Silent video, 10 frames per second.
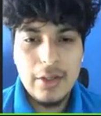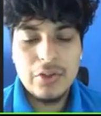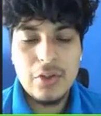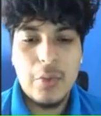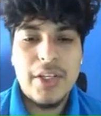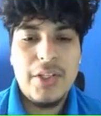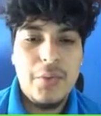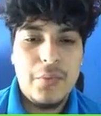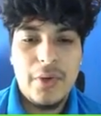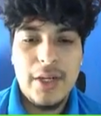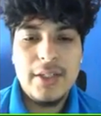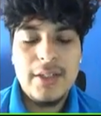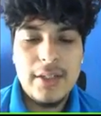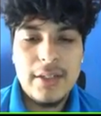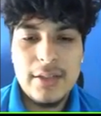So where can you
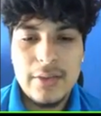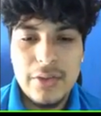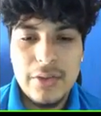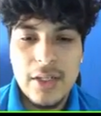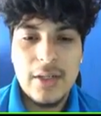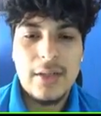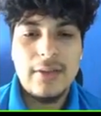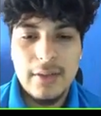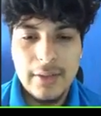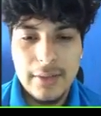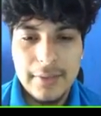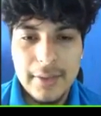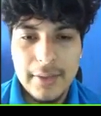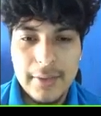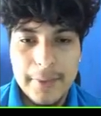find the
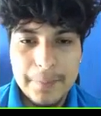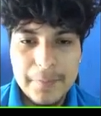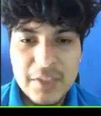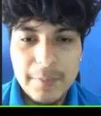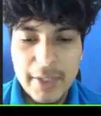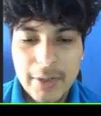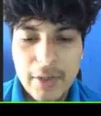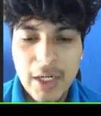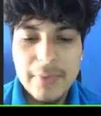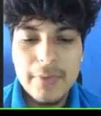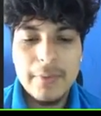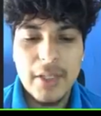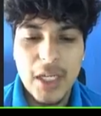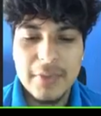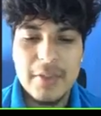spider crabs,
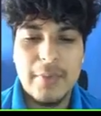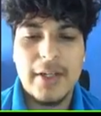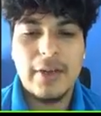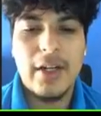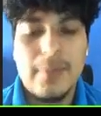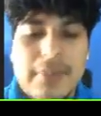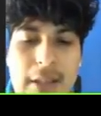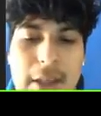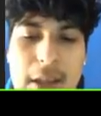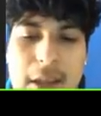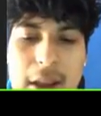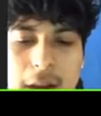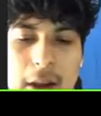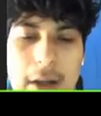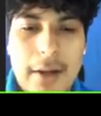the common spider crabs?
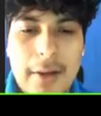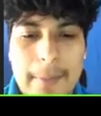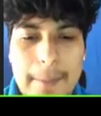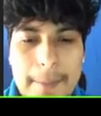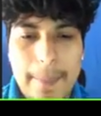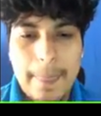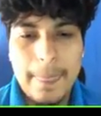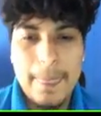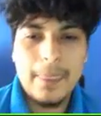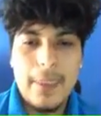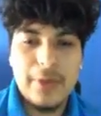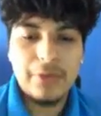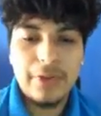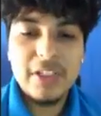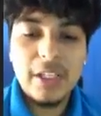So
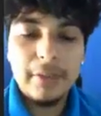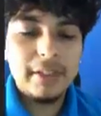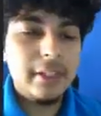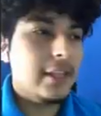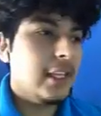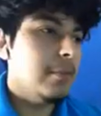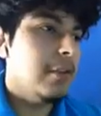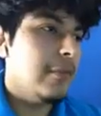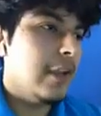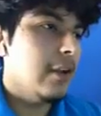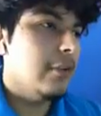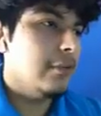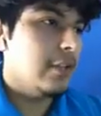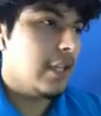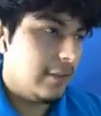they can be
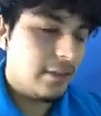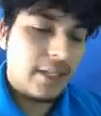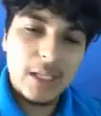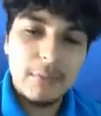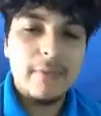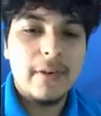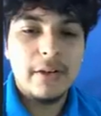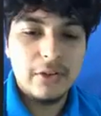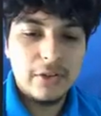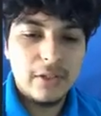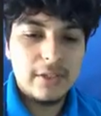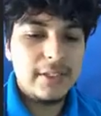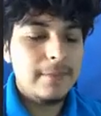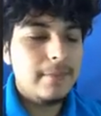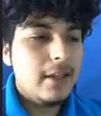found, they can be found in
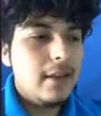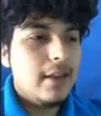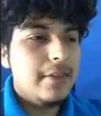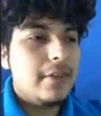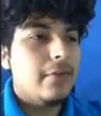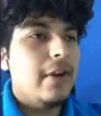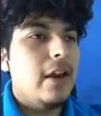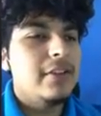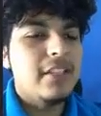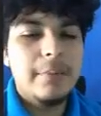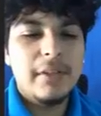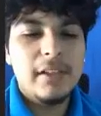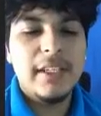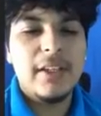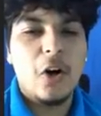Jersey. They're found
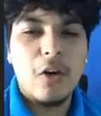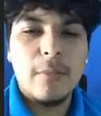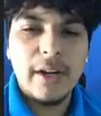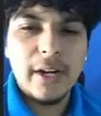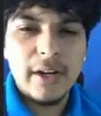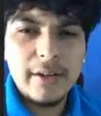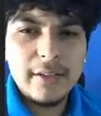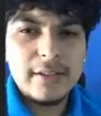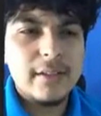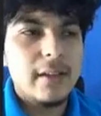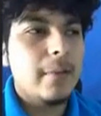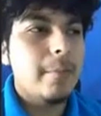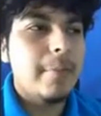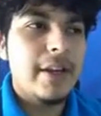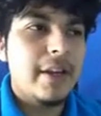typically in harbor areas,
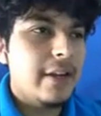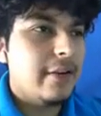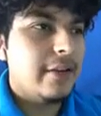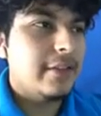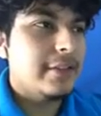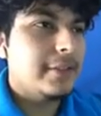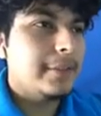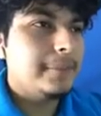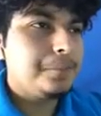bay areas.